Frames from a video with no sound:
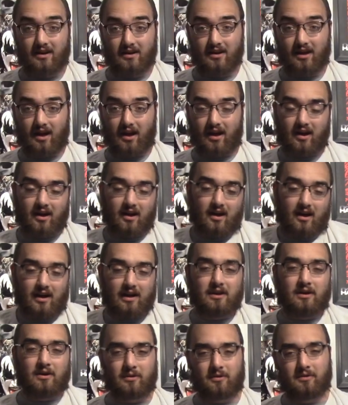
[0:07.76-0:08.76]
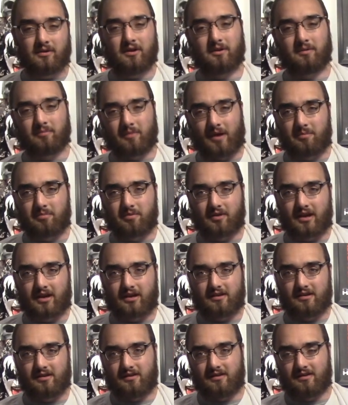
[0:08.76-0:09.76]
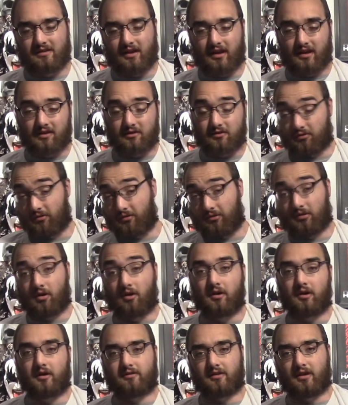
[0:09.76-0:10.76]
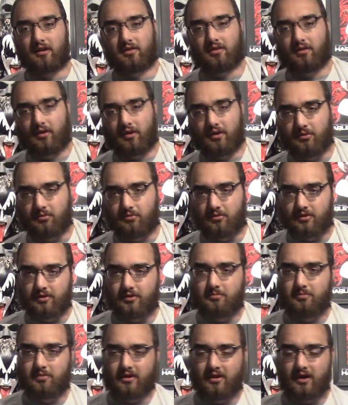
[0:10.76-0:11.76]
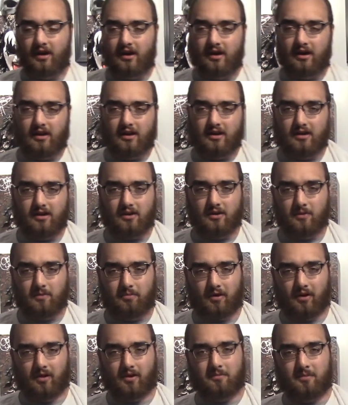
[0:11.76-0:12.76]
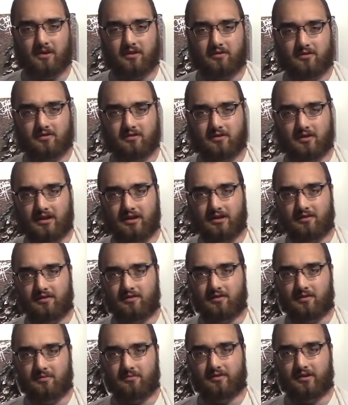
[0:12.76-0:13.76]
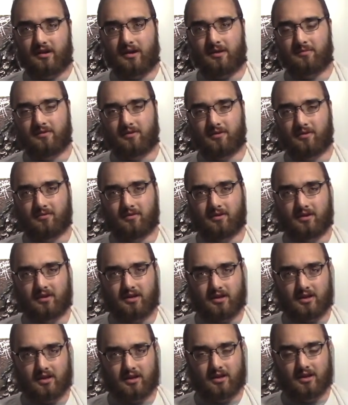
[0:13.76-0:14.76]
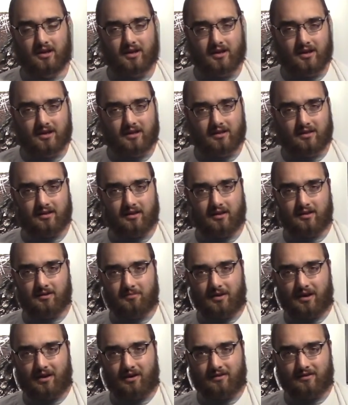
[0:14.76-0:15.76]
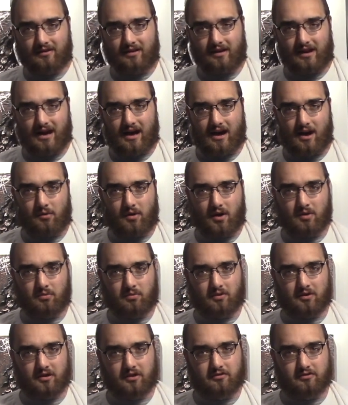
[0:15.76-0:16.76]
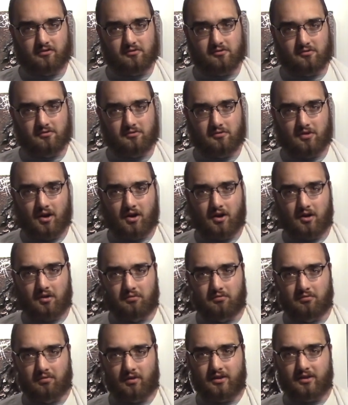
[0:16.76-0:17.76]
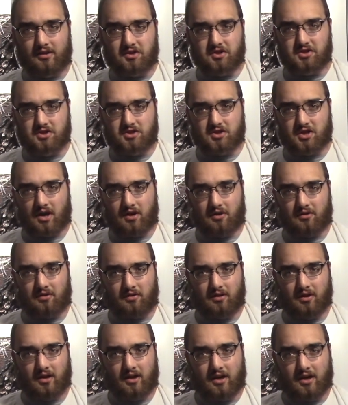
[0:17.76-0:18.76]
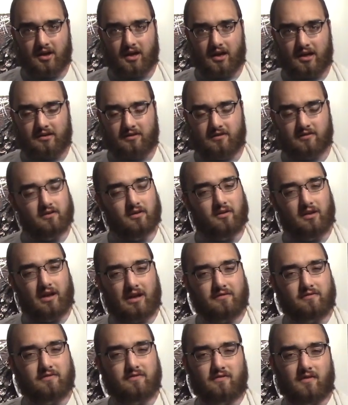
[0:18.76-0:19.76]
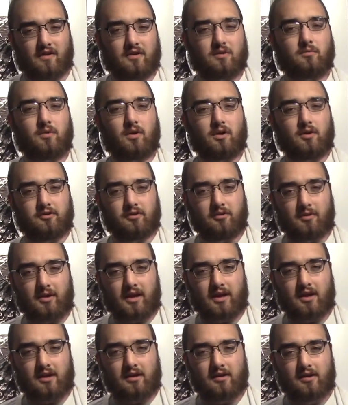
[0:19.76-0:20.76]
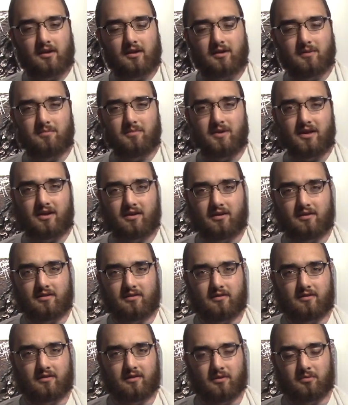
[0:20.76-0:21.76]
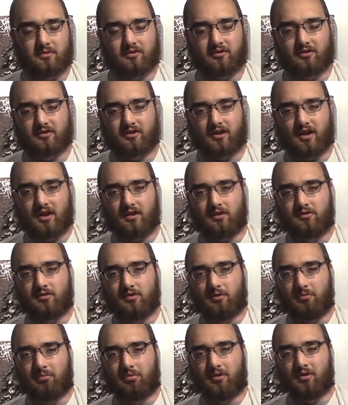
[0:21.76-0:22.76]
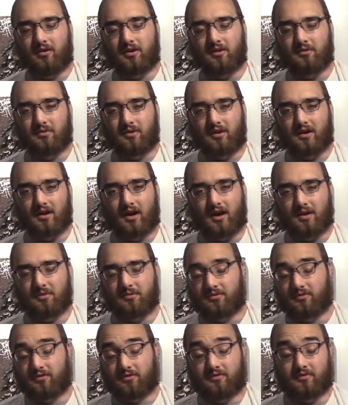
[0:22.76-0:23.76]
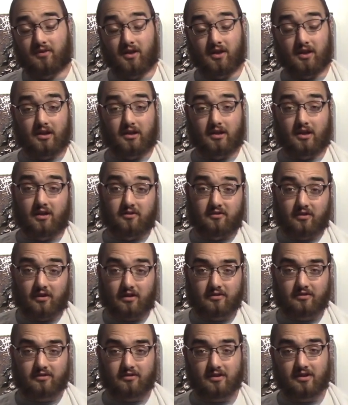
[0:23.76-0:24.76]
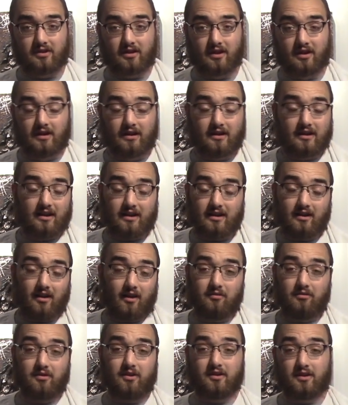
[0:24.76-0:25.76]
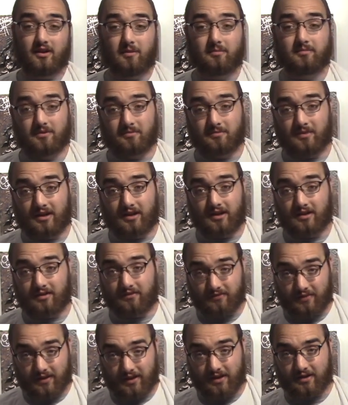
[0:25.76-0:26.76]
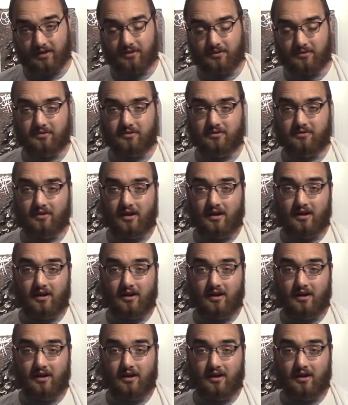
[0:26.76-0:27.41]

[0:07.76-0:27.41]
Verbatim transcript: Yeah, I know, my break didn't take as long as I thought it would, but, you know, part of me just needed some time to really think about how I wanted to run this channel and still have fun while doing it because it was just getting to a point where I was just feeling exhausted and not really up to making videos.